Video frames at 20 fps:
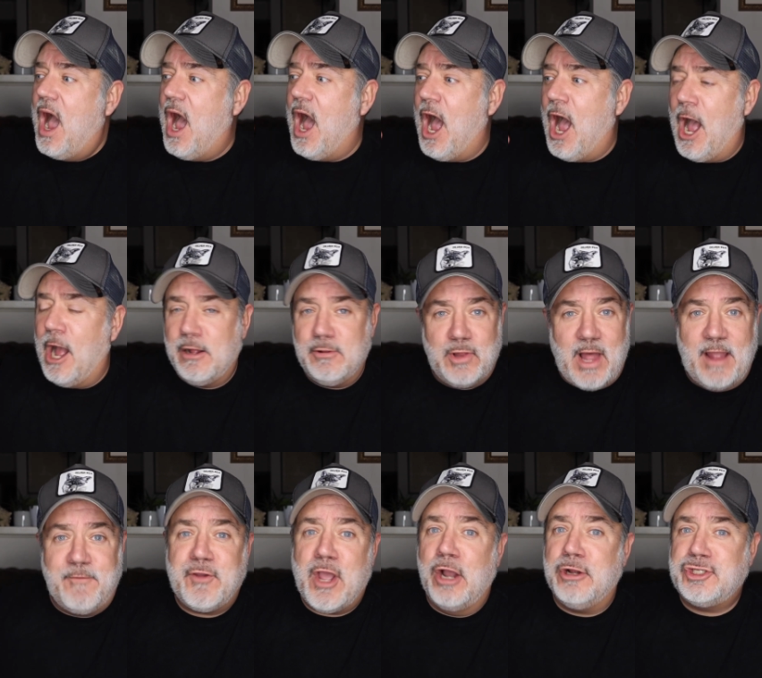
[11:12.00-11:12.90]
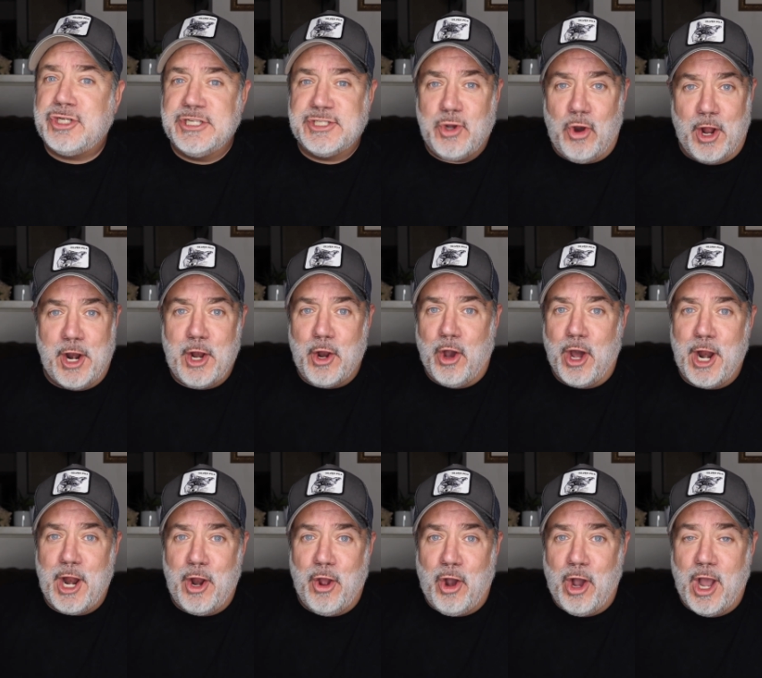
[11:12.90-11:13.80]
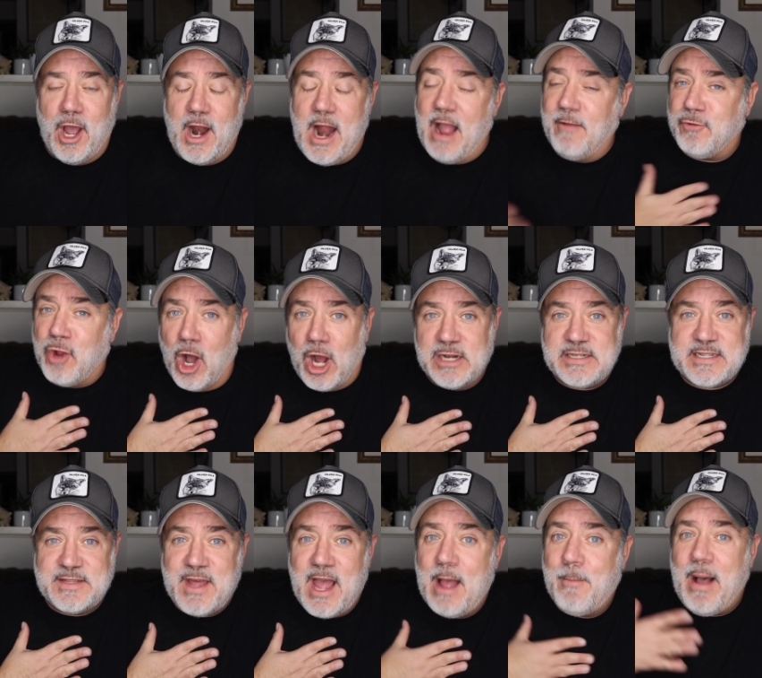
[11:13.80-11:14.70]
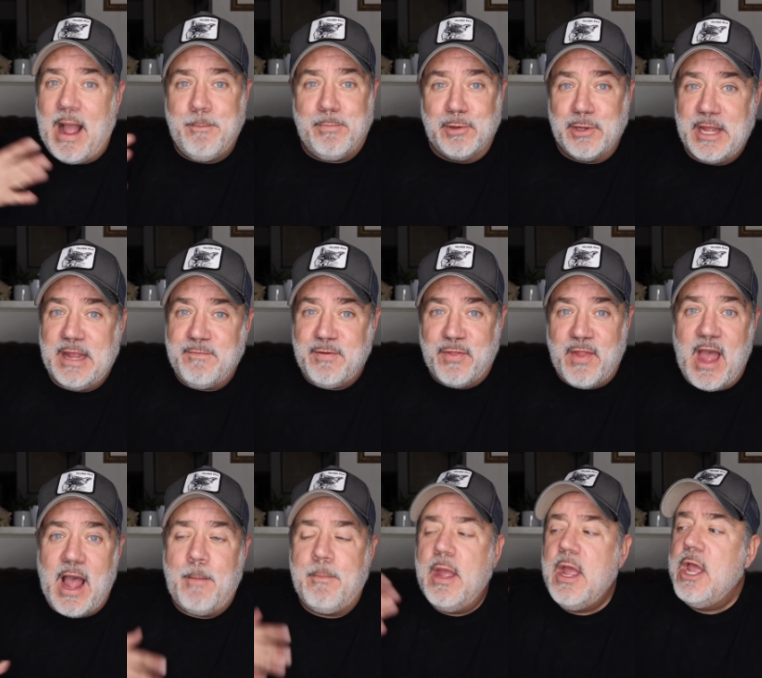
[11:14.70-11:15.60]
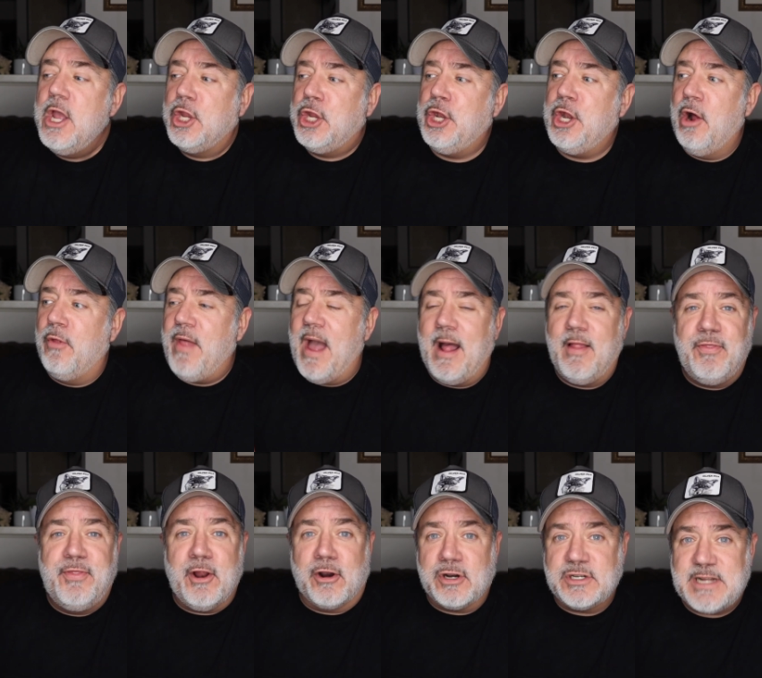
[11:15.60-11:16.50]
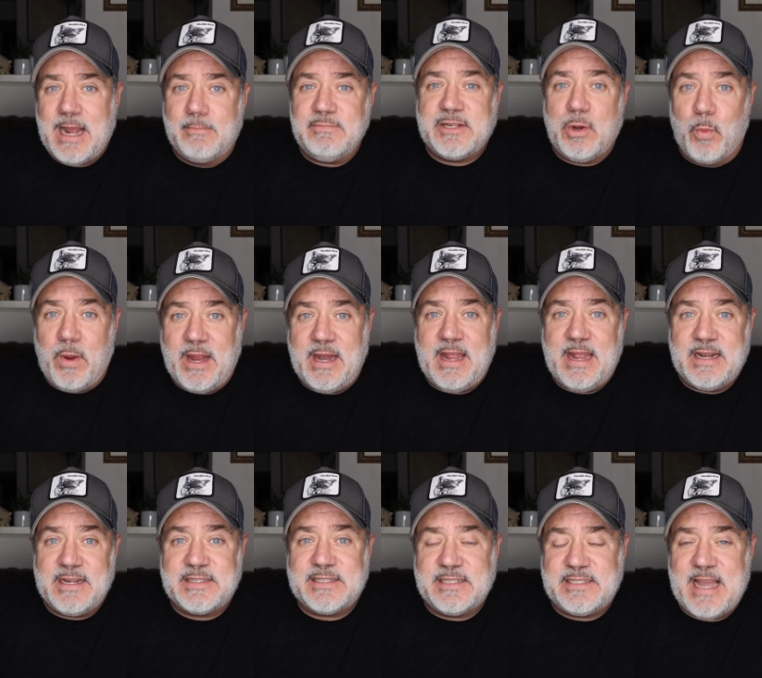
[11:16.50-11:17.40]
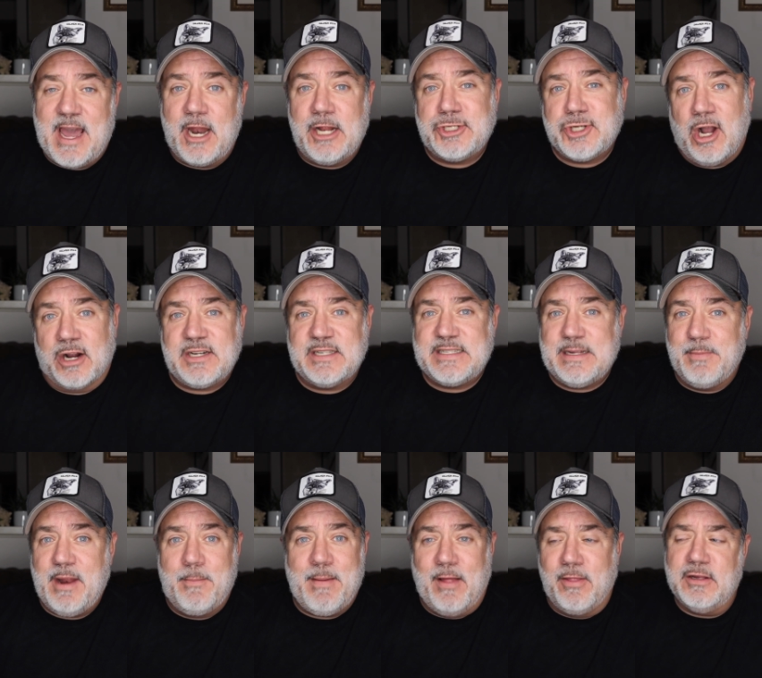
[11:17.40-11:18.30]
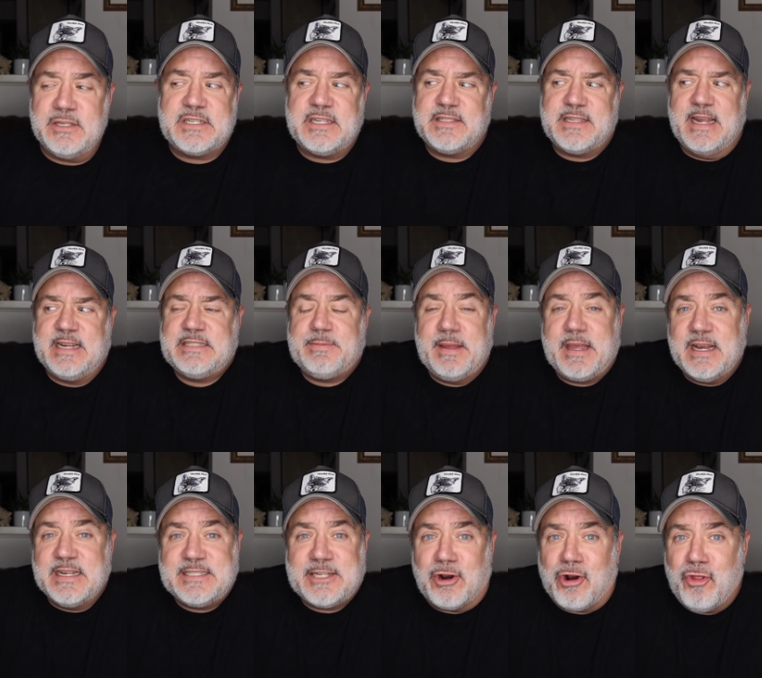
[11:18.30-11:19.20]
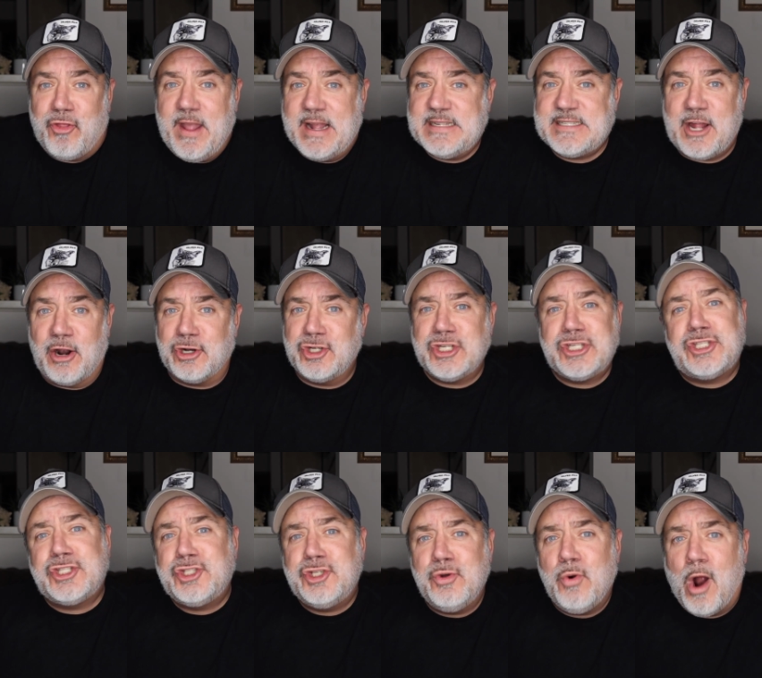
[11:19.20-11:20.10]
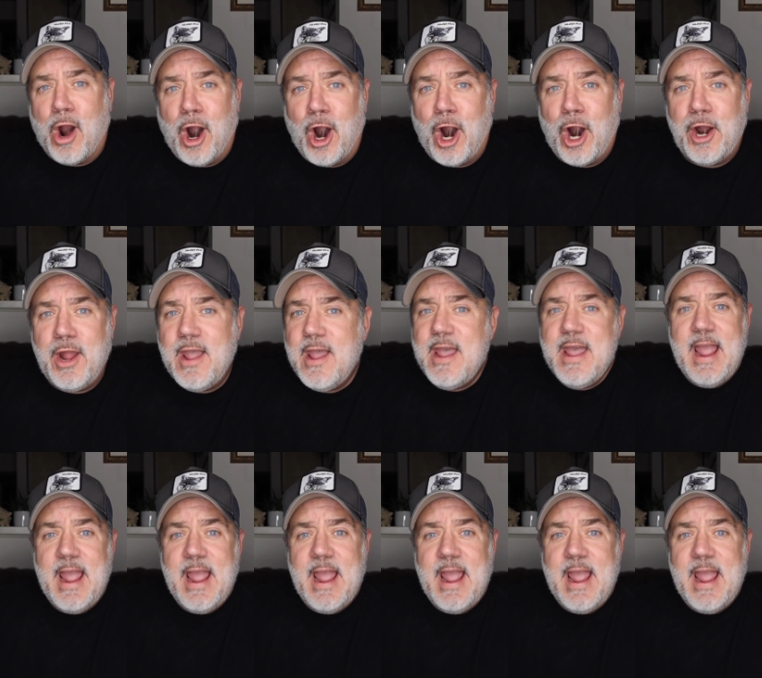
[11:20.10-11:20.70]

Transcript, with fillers: uh, life coaches, on and on and on. I've gone to them. I believe in them. You know that there are times that we need to sit down and talk to somebody about those things because there are things that are just too hard